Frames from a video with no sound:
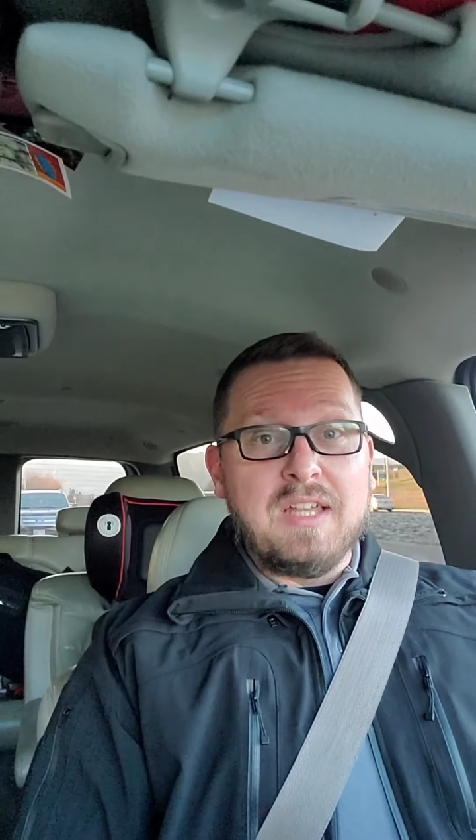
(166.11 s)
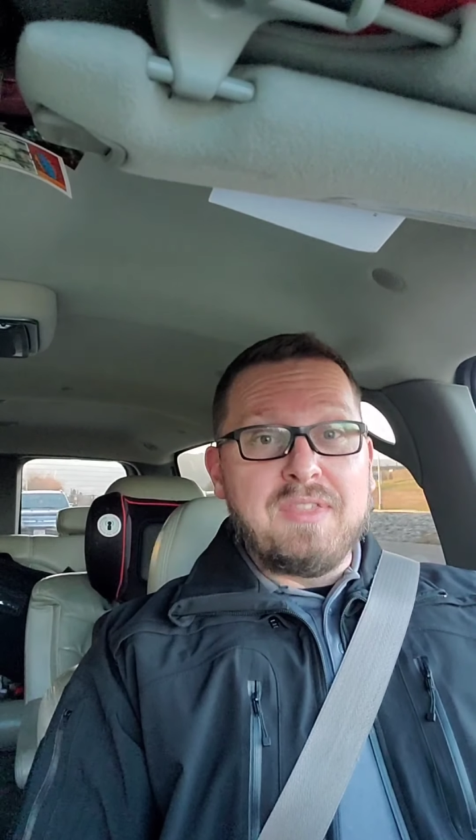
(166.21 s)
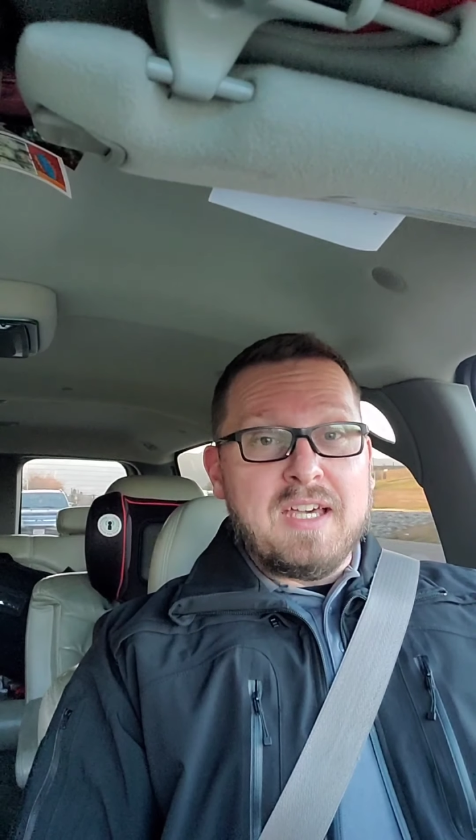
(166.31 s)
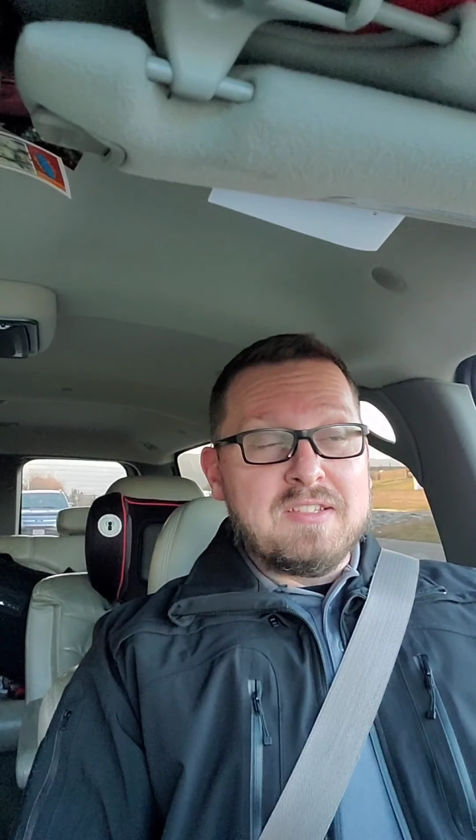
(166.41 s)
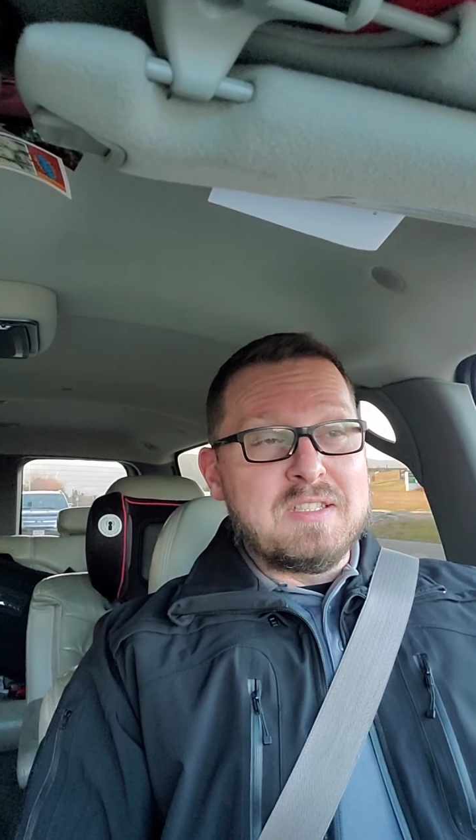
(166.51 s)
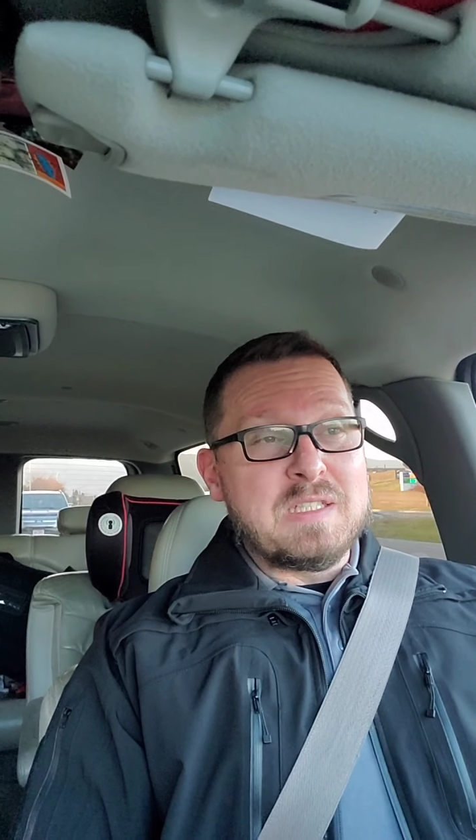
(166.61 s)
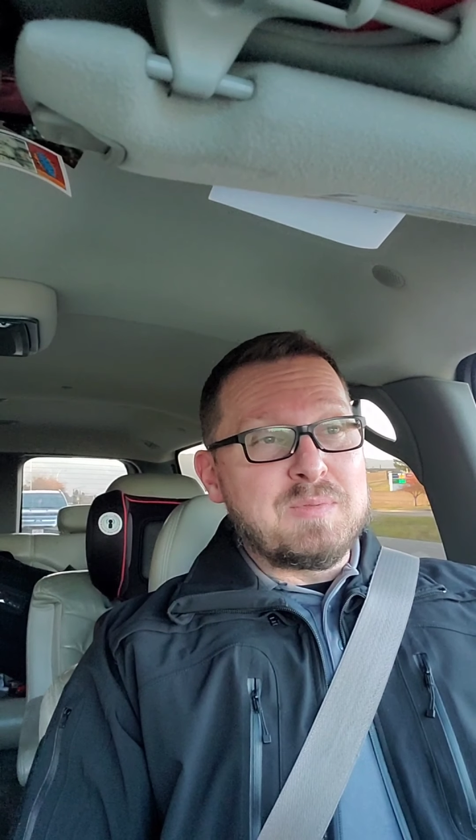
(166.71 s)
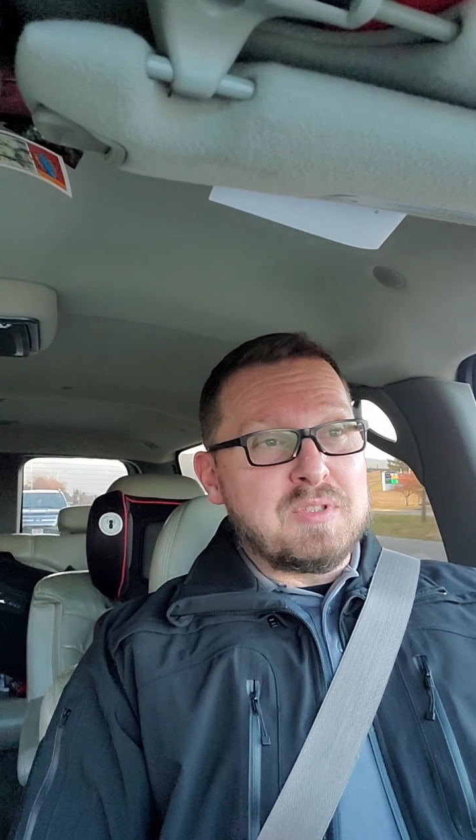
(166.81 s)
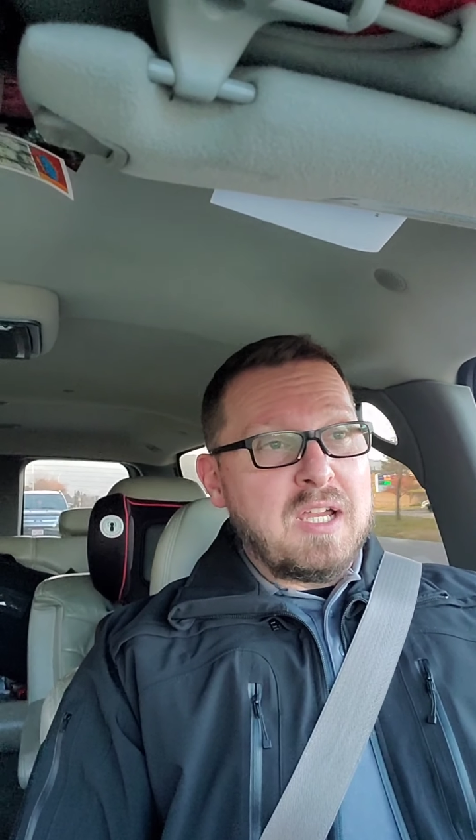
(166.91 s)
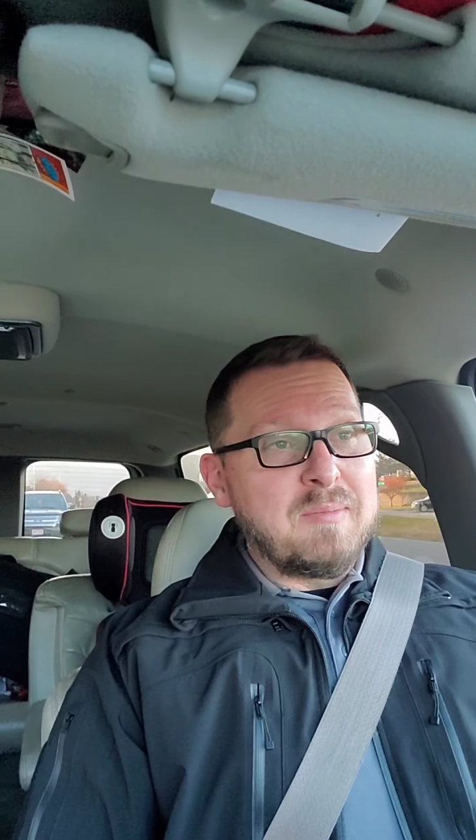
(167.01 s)
1,000
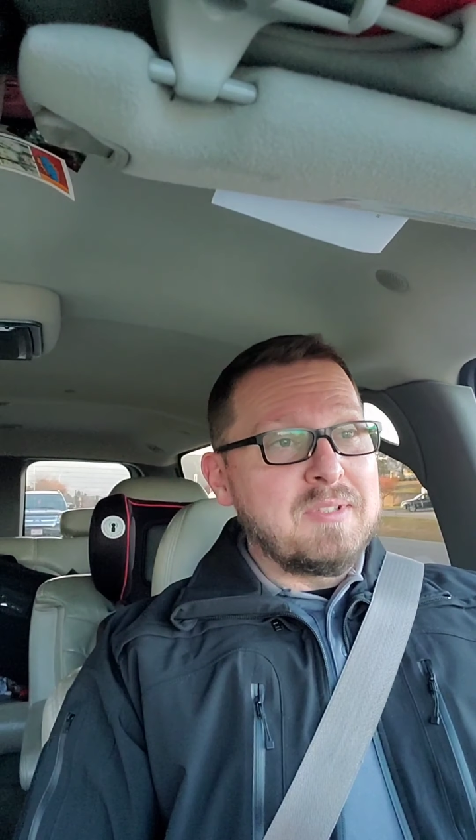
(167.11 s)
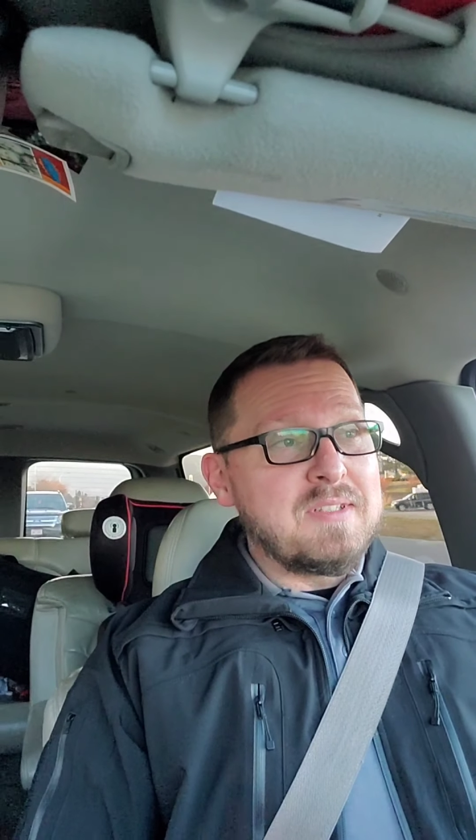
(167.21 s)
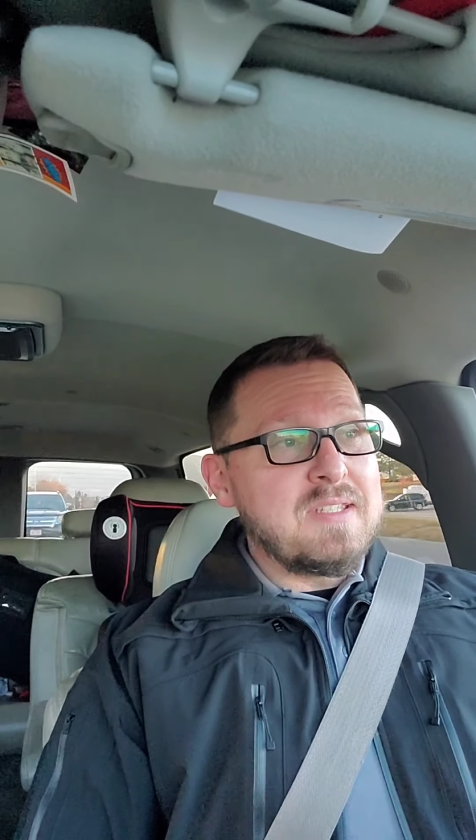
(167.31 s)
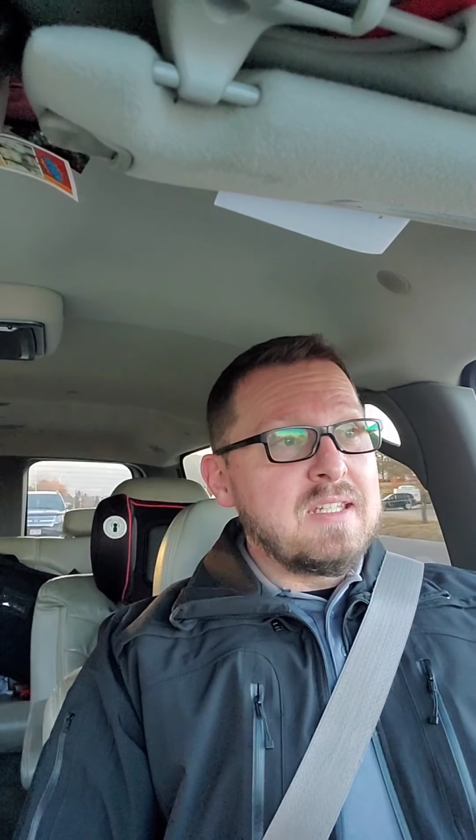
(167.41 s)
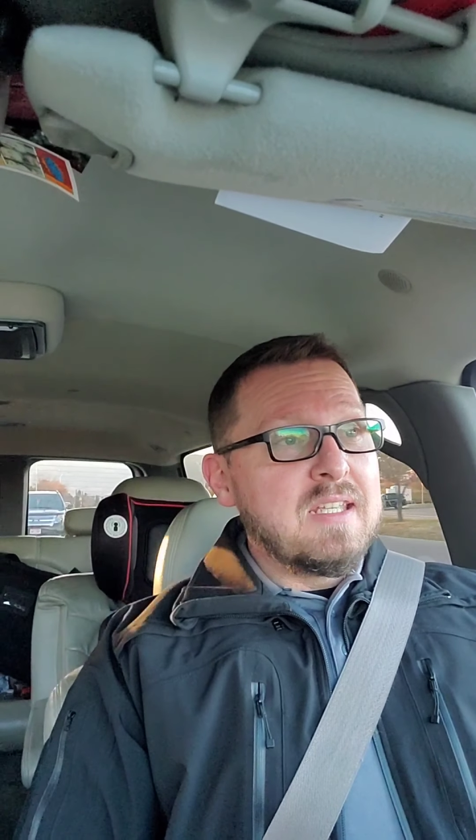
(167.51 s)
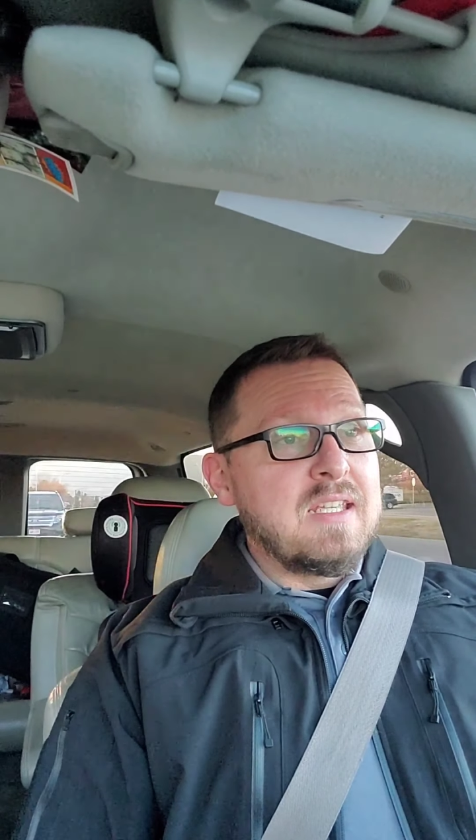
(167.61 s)
subscribers,